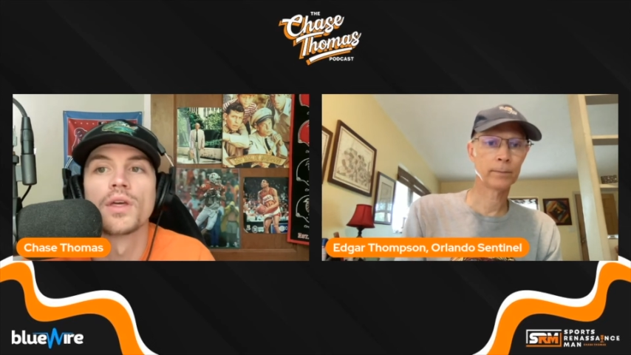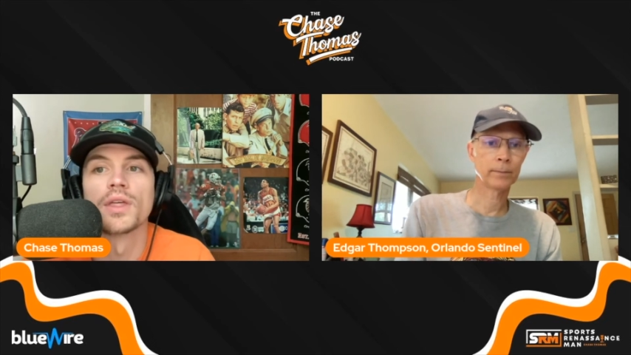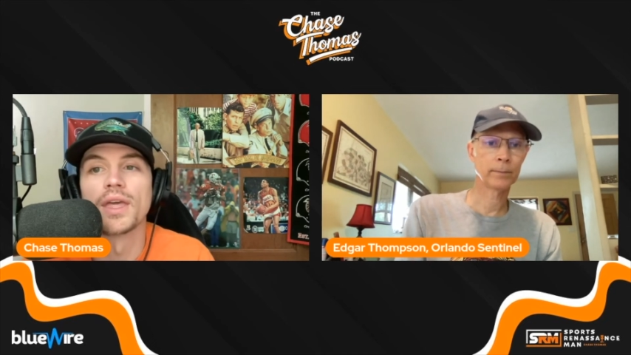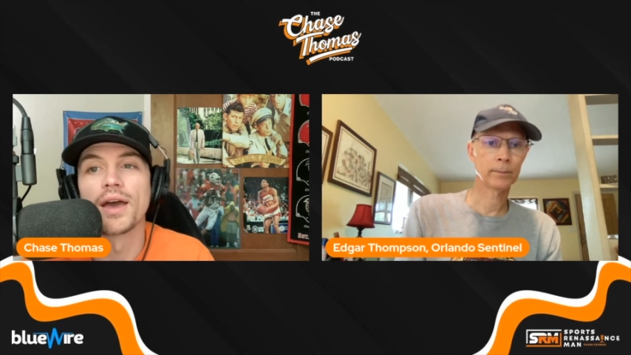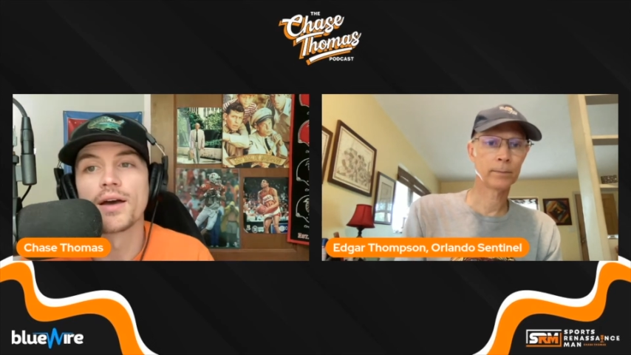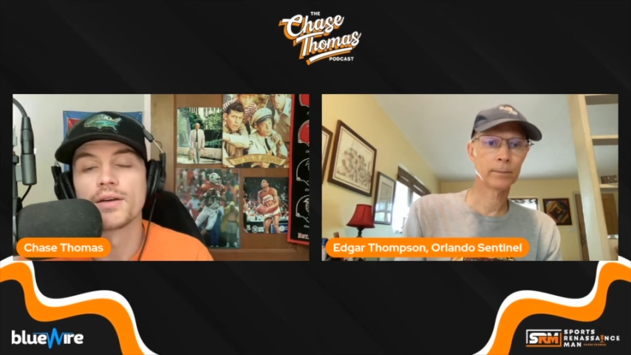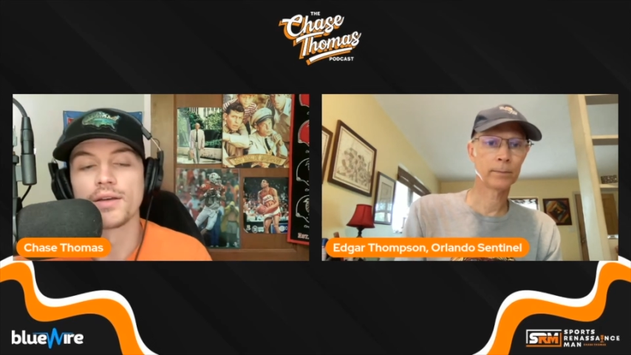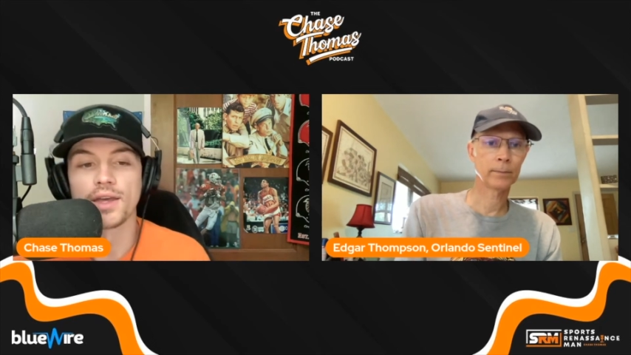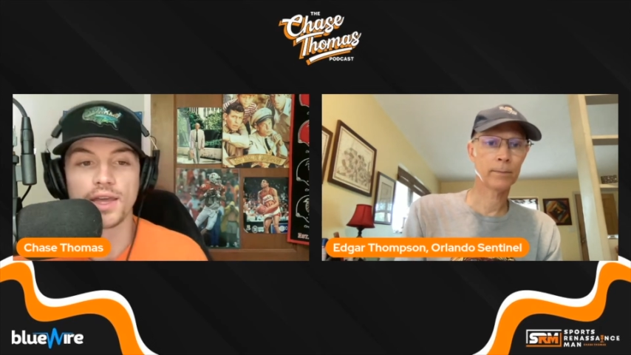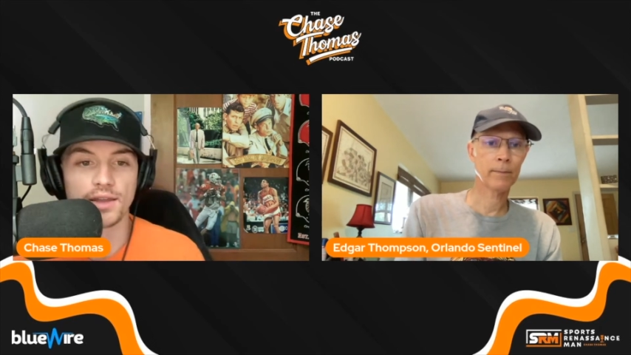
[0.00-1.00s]
Speaker 1: Yeah,
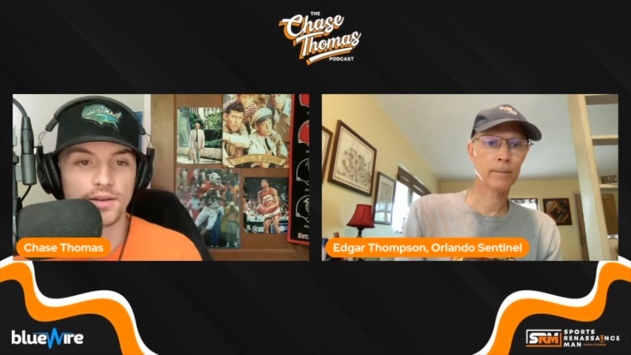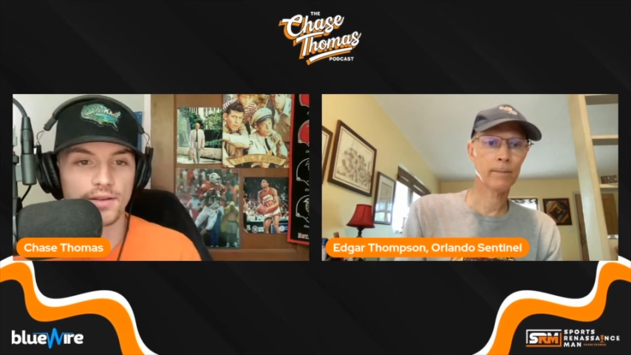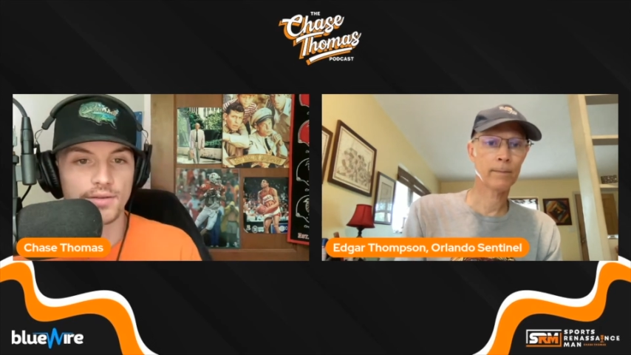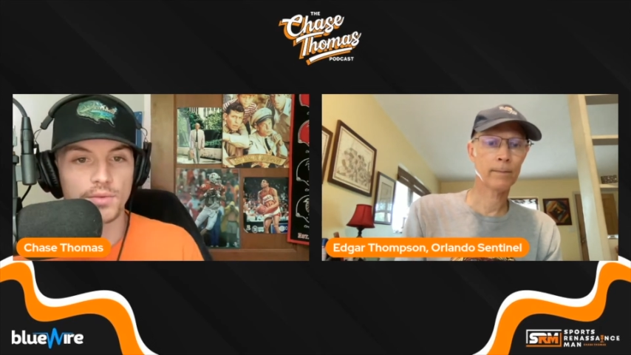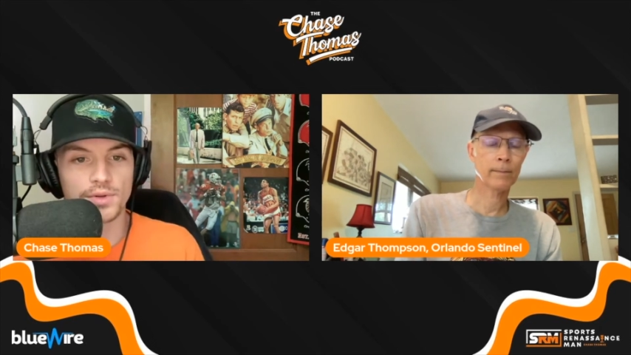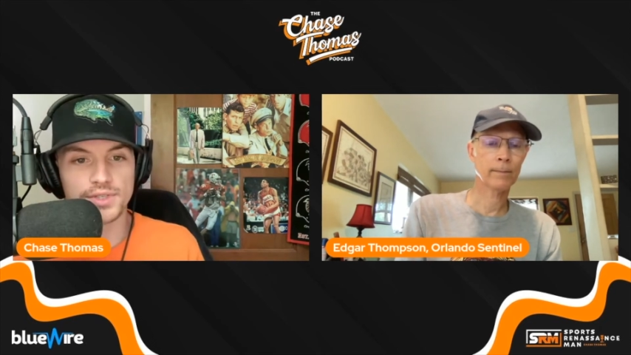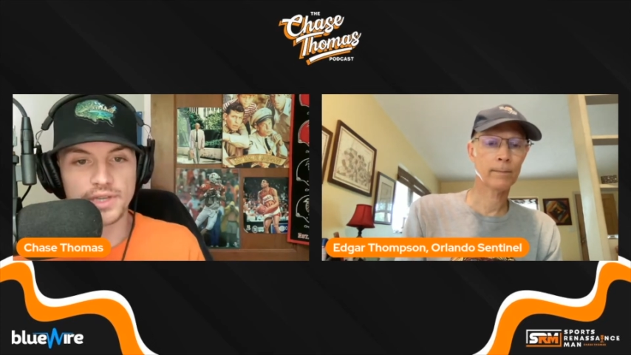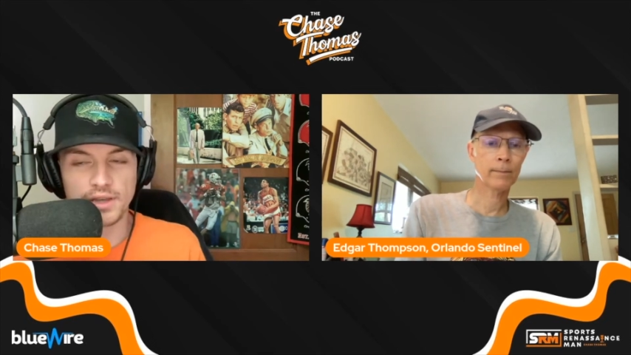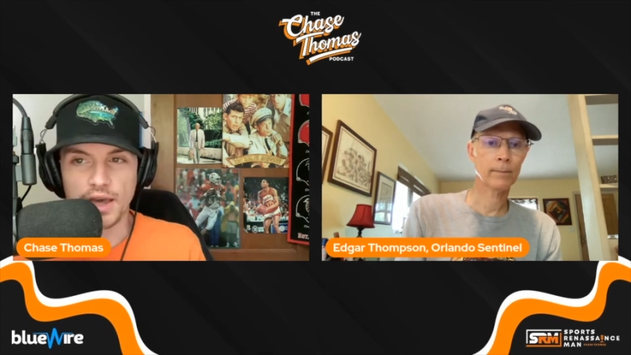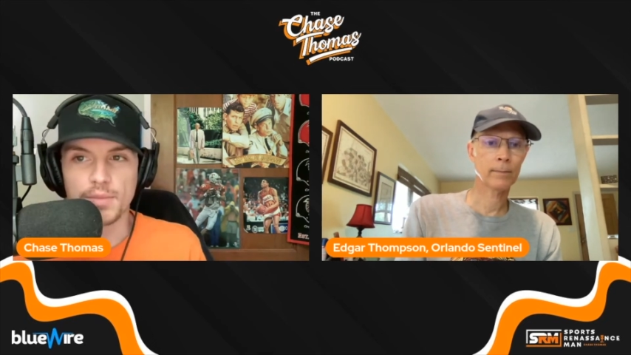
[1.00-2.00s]
and we'll
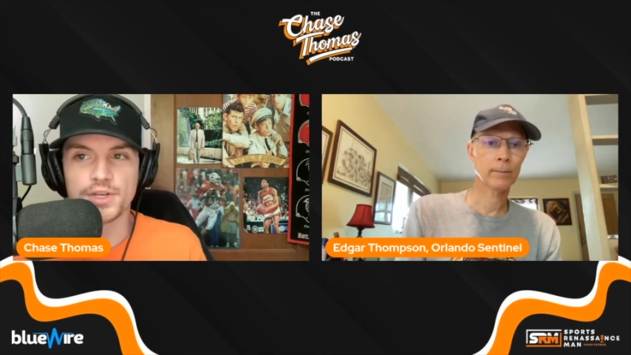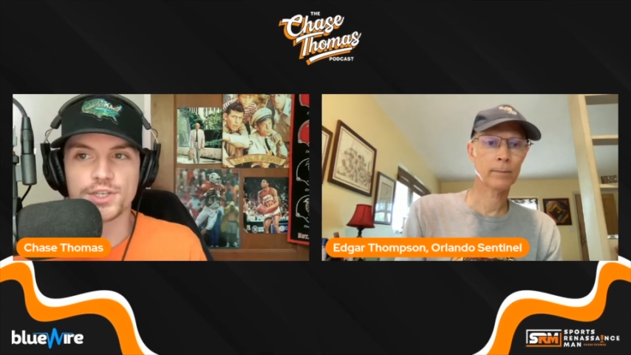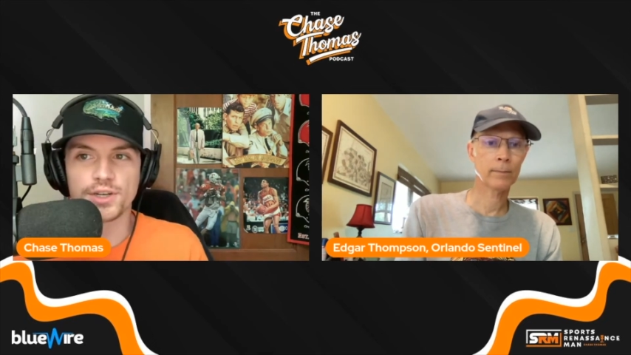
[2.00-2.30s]
see how much